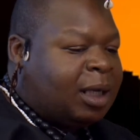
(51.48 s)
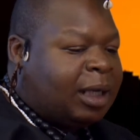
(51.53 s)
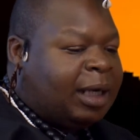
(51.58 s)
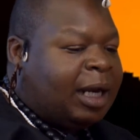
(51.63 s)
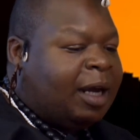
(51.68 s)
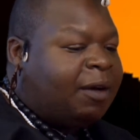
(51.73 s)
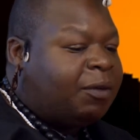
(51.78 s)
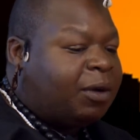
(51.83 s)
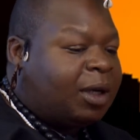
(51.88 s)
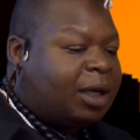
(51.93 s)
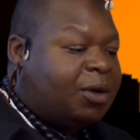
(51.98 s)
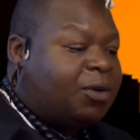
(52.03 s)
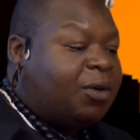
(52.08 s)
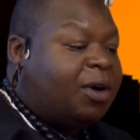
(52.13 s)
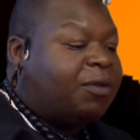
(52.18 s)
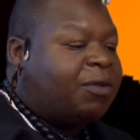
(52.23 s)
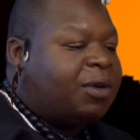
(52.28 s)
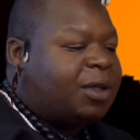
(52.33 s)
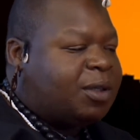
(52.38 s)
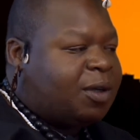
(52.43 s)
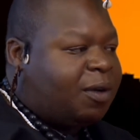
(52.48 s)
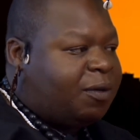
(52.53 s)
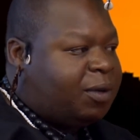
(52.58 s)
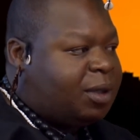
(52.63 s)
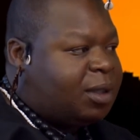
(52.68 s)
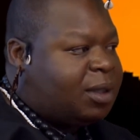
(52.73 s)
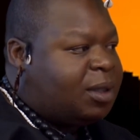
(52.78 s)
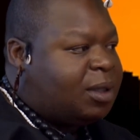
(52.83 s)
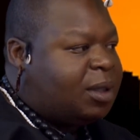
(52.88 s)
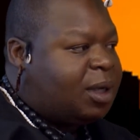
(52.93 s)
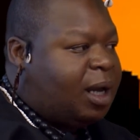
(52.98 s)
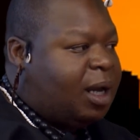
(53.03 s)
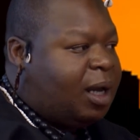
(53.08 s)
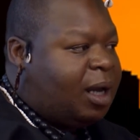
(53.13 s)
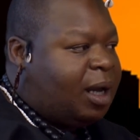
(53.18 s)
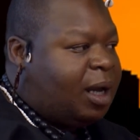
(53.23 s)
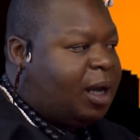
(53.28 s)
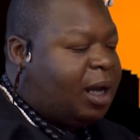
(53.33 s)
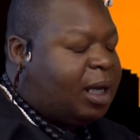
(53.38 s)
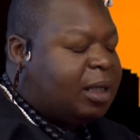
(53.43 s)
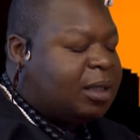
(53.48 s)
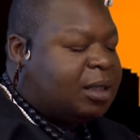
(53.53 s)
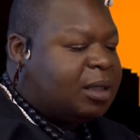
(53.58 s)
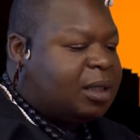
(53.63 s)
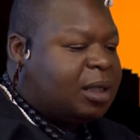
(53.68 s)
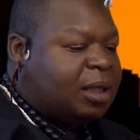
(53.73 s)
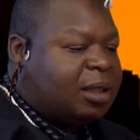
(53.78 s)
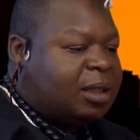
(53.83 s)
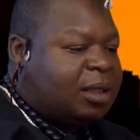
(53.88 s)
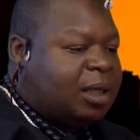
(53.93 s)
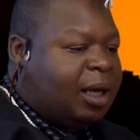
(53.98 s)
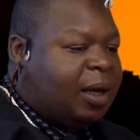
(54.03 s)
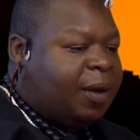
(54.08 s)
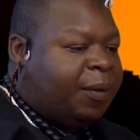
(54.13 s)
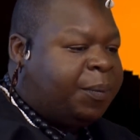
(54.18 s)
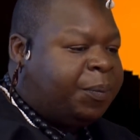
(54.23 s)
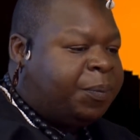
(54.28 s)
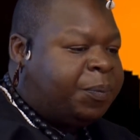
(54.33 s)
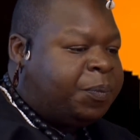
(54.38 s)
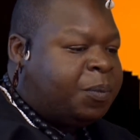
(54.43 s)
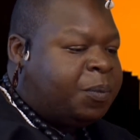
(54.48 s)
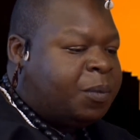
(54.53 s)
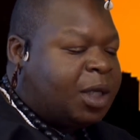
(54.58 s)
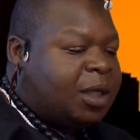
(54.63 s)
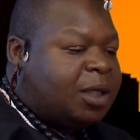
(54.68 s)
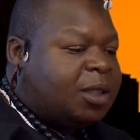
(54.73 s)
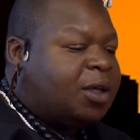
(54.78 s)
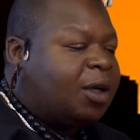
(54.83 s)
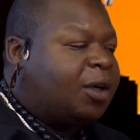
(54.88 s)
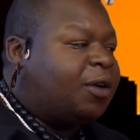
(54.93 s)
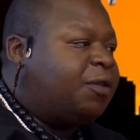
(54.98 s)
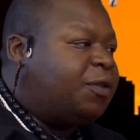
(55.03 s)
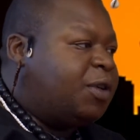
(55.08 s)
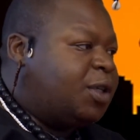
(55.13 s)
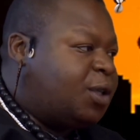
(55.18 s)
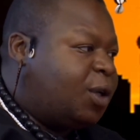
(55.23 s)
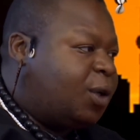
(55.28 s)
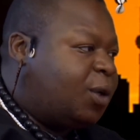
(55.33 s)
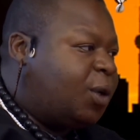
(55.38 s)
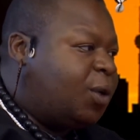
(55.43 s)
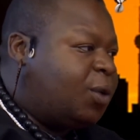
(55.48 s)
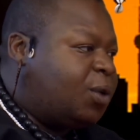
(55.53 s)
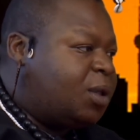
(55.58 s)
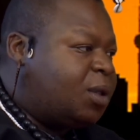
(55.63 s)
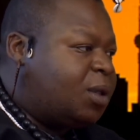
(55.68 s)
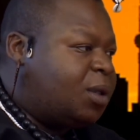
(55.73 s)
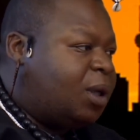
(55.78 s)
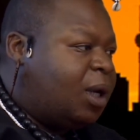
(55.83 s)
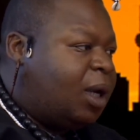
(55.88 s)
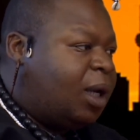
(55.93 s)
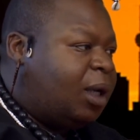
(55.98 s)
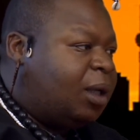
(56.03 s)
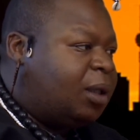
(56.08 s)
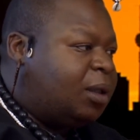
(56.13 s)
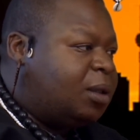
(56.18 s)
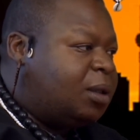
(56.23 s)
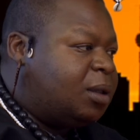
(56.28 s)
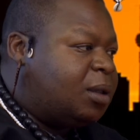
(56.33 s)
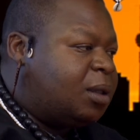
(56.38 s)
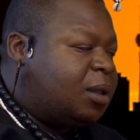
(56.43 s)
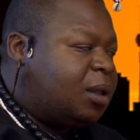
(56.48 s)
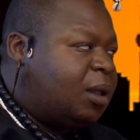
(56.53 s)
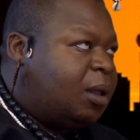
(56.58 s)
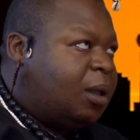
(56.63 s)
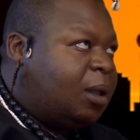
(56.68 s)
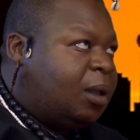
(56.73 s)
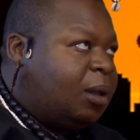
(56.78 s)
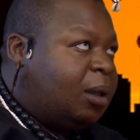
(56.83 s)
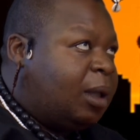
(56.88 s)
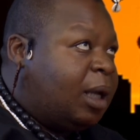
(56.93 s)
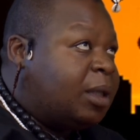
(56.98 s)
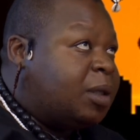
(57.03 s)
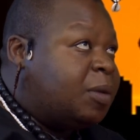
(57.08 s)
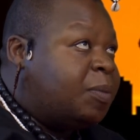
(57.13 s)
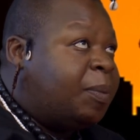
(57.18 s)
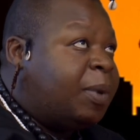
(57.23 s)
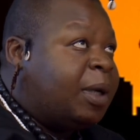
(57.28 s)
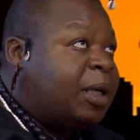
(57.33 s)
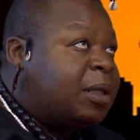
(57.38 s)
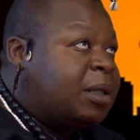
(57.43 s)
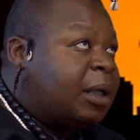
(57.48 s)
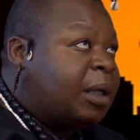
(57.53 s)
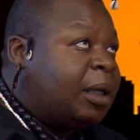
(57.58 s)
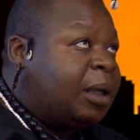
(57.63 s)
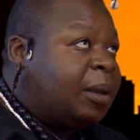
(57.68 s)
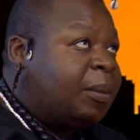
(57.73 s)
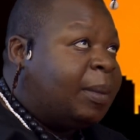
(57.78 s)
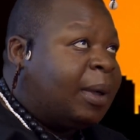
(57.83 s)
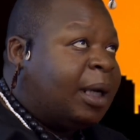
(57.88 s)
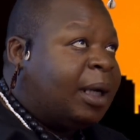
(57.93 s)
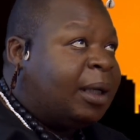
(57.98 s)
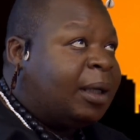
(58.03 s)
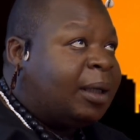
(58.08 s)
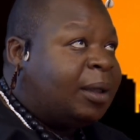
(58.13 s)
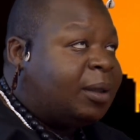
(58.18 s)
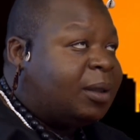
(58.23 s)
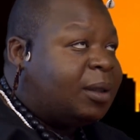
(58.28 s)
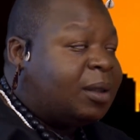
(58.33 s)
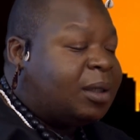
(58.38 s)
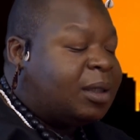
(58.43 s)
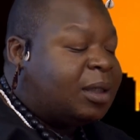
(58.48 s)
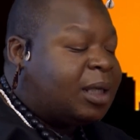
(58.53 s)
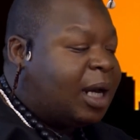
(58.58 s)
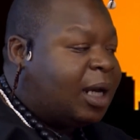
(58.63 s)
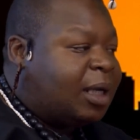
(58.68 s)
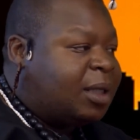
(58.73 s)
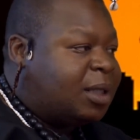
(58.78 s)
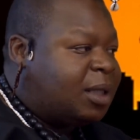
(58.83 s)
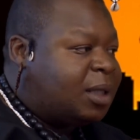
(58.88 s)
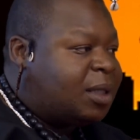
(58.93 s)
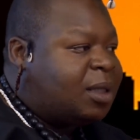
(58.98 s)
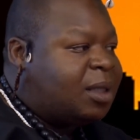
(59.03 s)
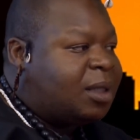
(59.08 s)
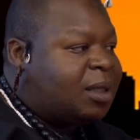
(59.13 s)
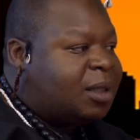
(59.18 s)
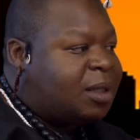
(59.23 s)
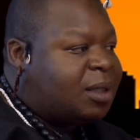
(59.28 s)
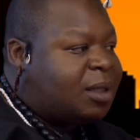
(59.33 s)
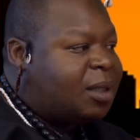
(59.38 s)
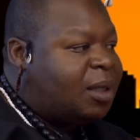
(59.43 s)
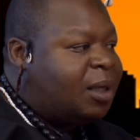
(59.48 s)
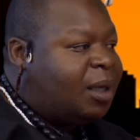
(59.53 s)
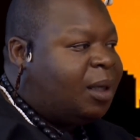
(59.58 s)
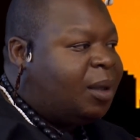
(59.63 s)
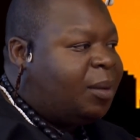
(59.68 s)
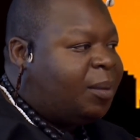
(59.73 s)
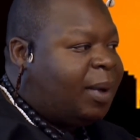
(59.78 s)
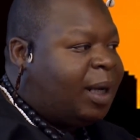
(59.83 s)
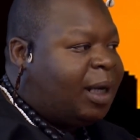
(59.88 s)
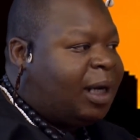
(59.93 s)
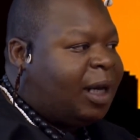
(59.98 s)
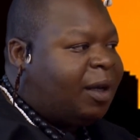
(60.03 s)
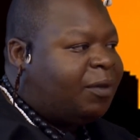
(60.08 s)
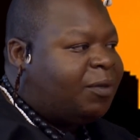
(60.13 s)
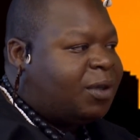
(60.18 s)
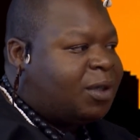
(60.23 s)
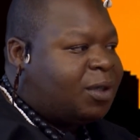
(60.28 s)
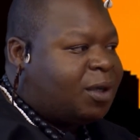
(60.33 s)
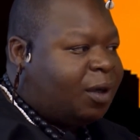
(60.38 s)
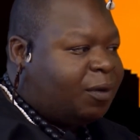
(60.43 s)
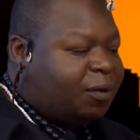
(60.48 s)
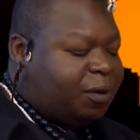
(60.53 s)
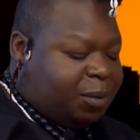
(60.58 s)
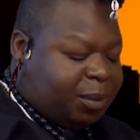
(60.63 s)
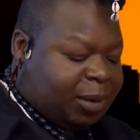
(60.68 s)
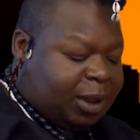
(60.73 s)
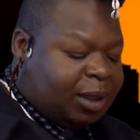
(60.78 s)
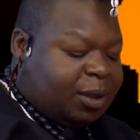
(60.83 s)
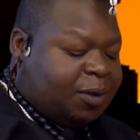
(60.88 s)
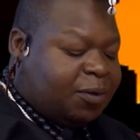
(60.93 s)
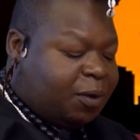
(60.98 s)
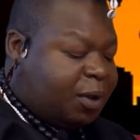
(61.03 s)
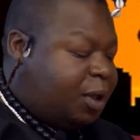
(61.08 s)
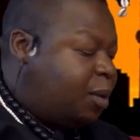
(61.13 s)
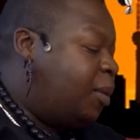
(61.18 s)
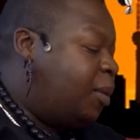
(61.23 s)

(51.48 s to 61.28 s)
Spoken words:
an African reference of it as it's sacrificial goat, and that's basically my entire existence. My life is not for me, it's for the